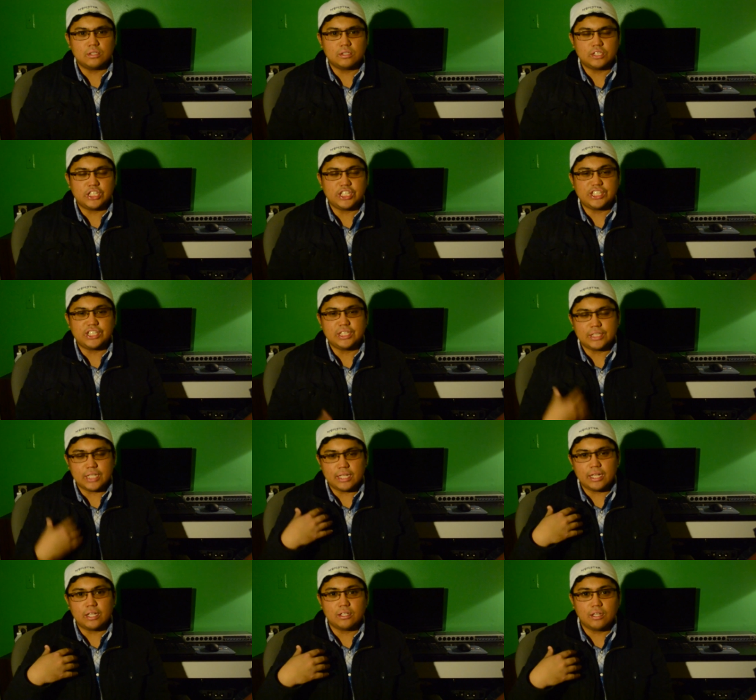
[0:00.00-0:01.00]
she
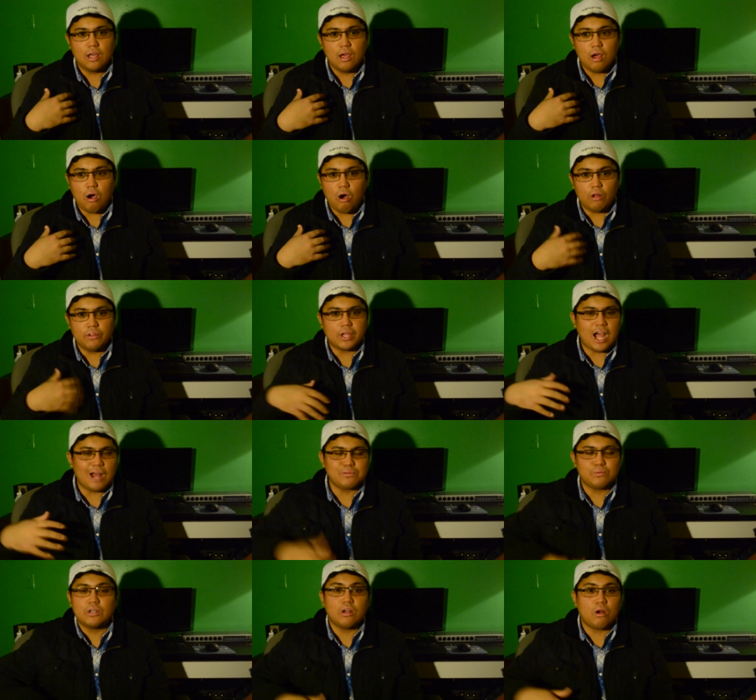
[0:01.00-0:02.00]
said that all the
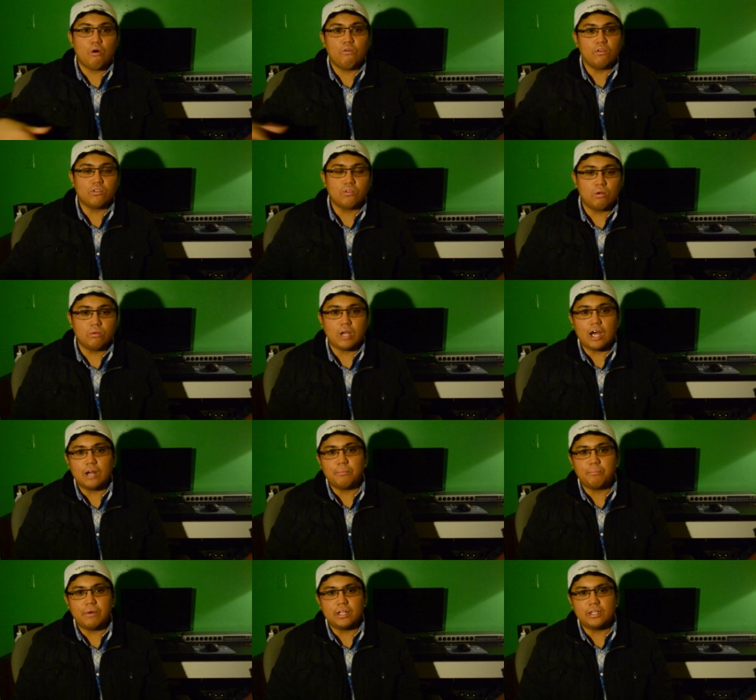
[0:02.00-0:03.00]
cops wanted to overthrow
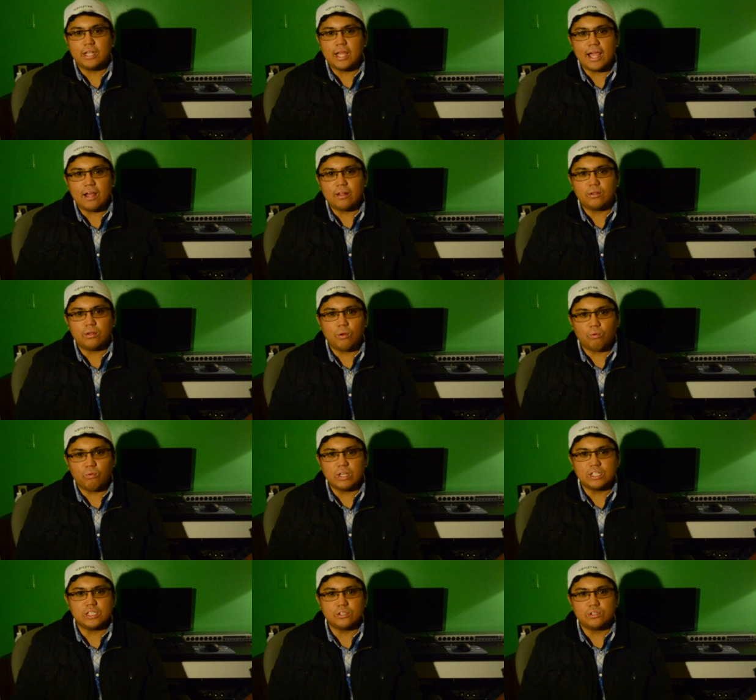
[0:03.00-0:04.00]
Don, but they had no
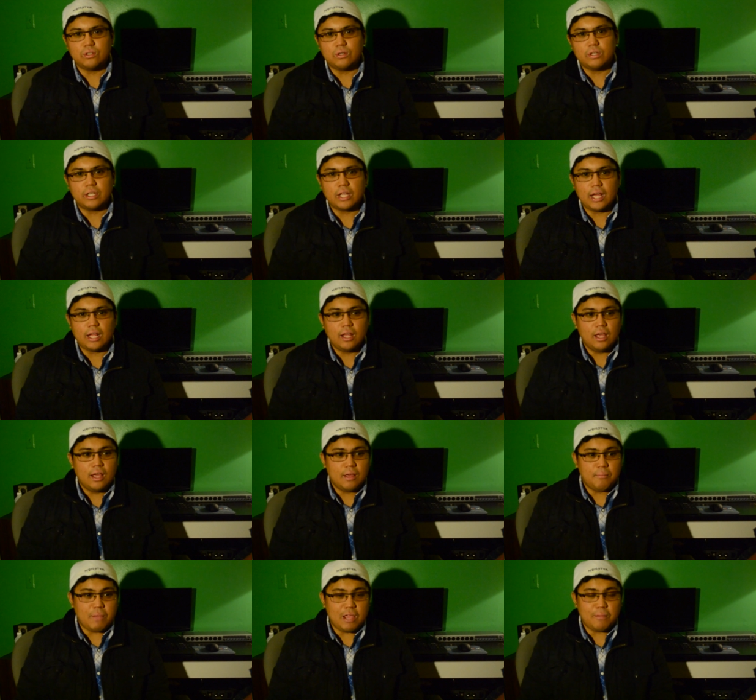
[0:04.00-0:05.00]
reason to, and that
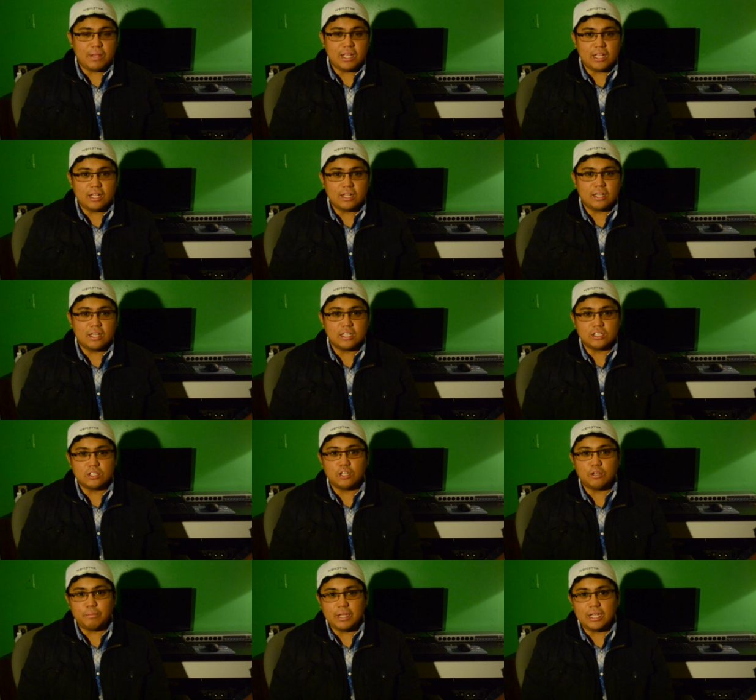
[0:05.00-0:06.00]
maybe this
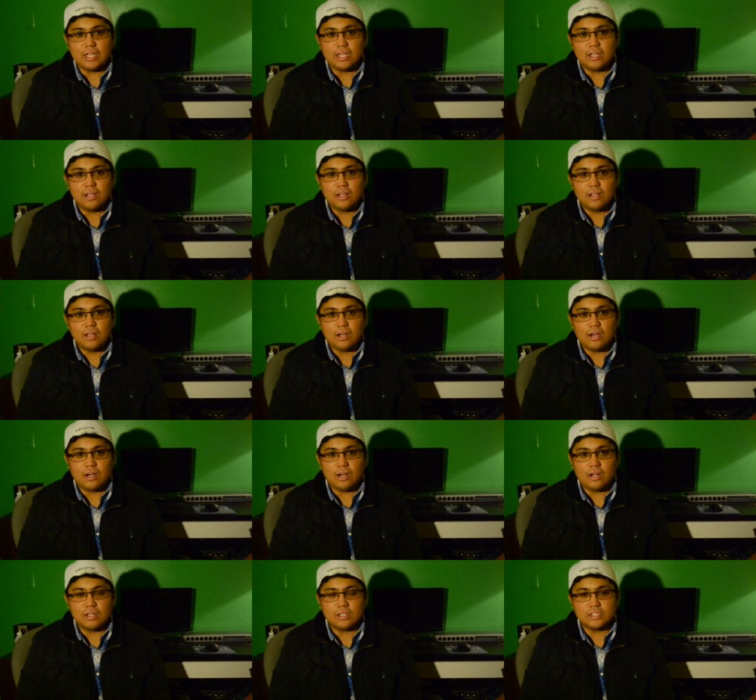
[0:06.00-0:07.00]
could be
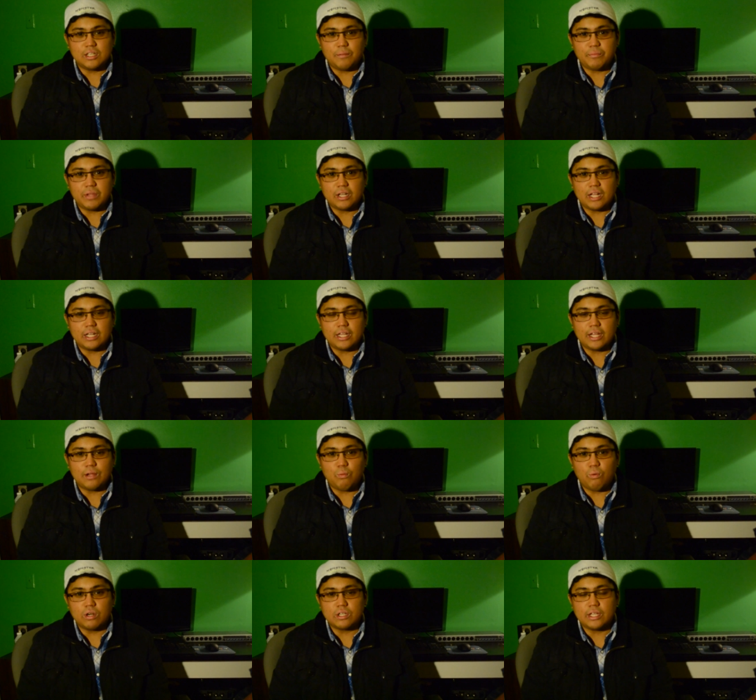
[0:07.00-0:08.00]
something that they could
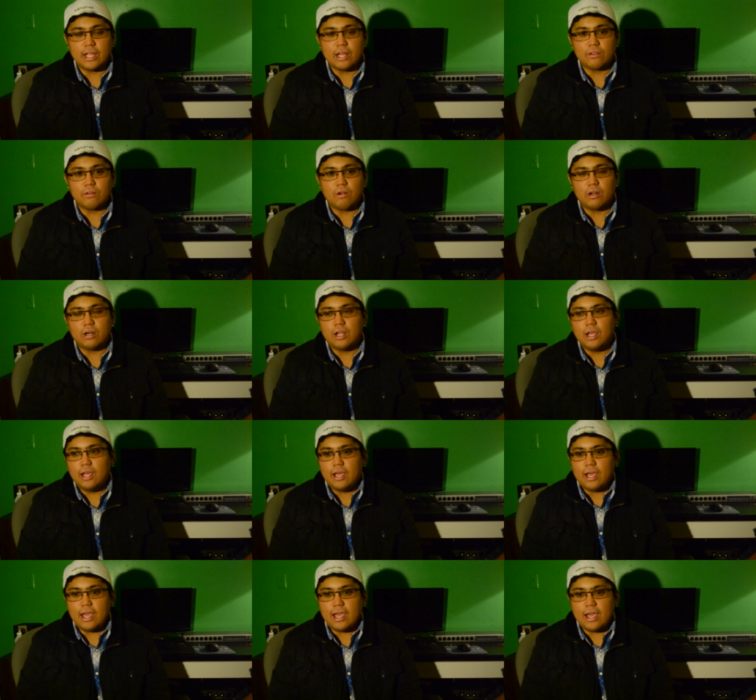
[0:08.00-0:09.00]
work together on.
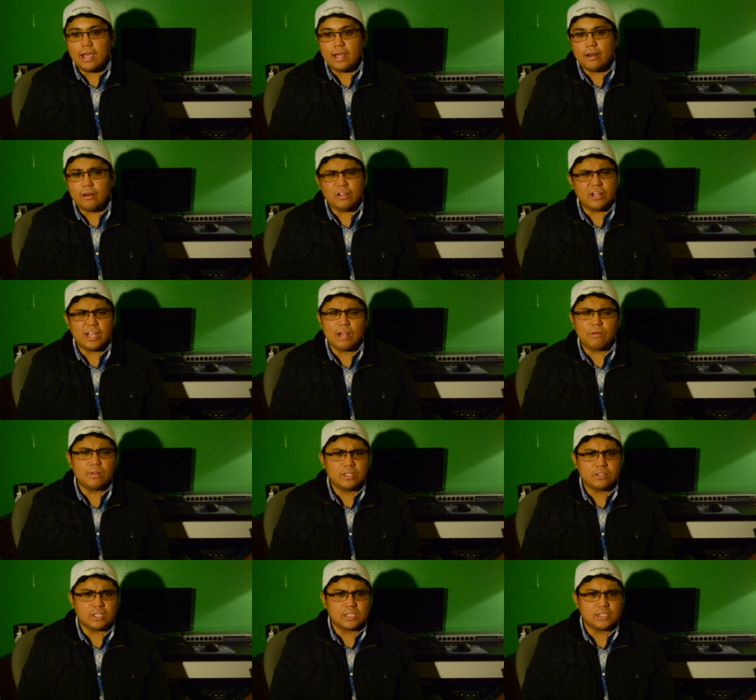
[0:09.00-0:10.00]
And you can't
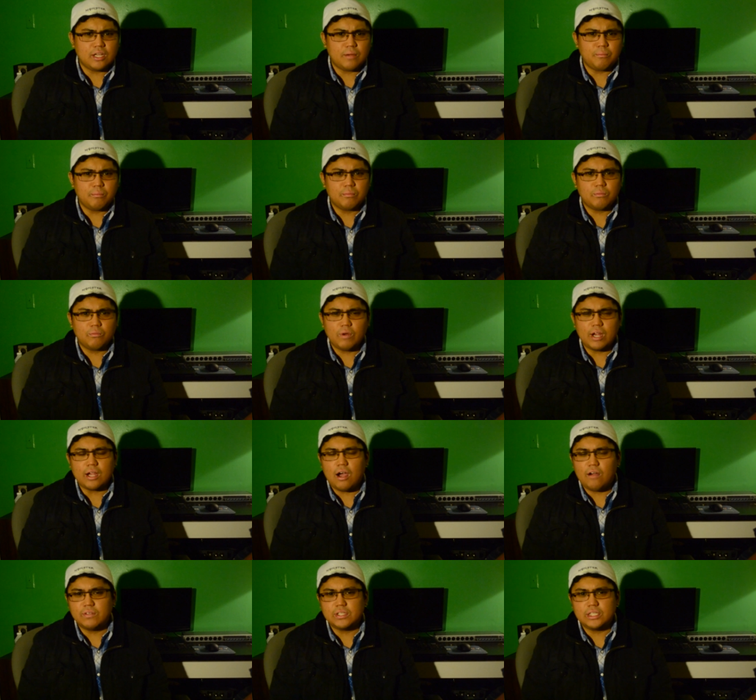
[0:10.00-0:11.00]
really trust them. Rick
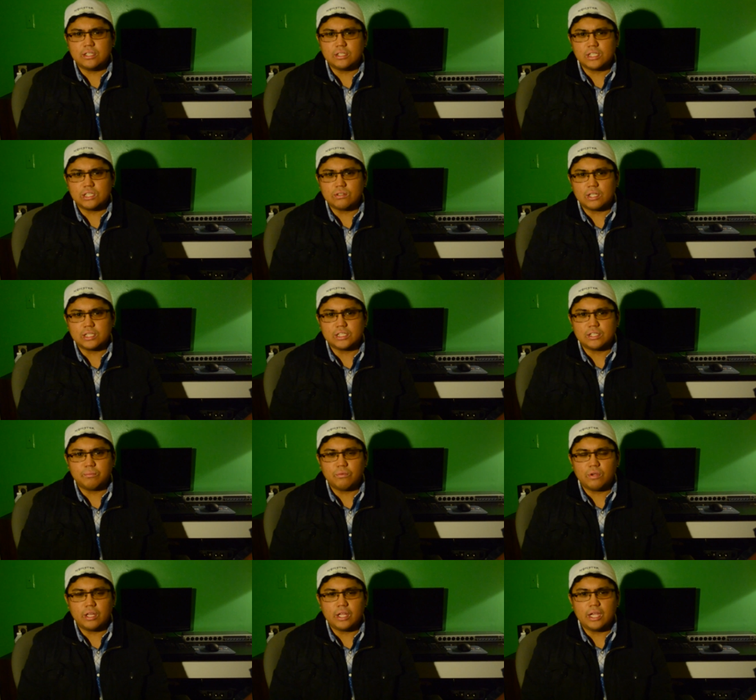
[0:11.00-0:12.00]
obviously doesn't trust them
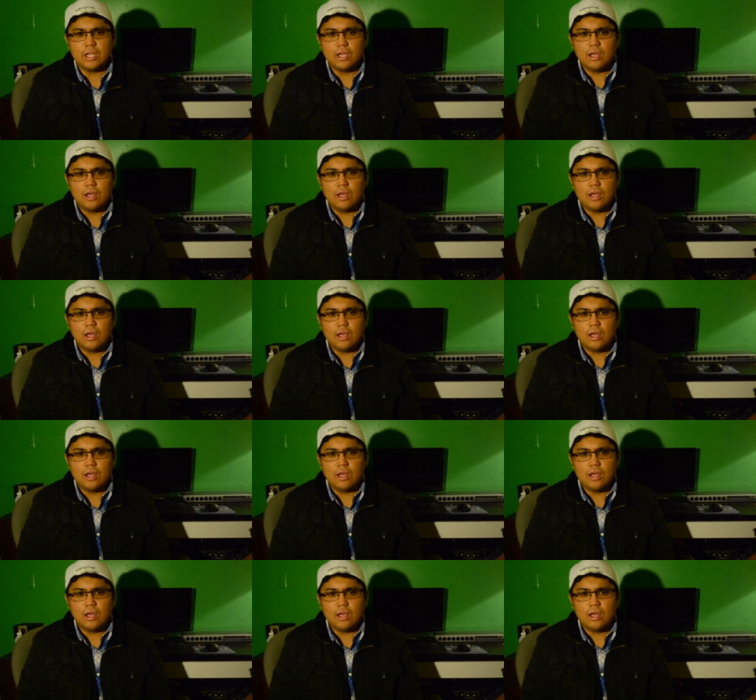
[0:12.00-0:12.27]
really.